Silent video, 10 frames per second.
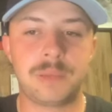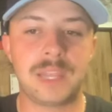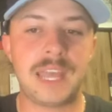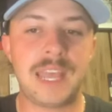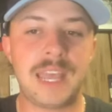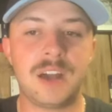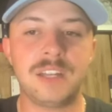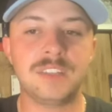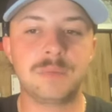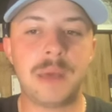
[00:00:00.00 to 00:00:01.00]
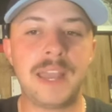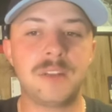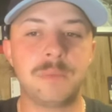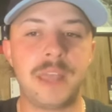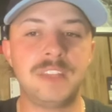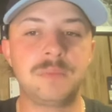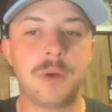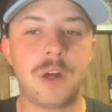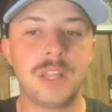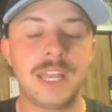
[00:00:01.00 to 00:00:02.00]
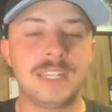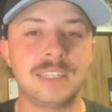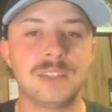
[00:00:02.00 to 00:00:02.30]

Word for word: play uninspired baseball and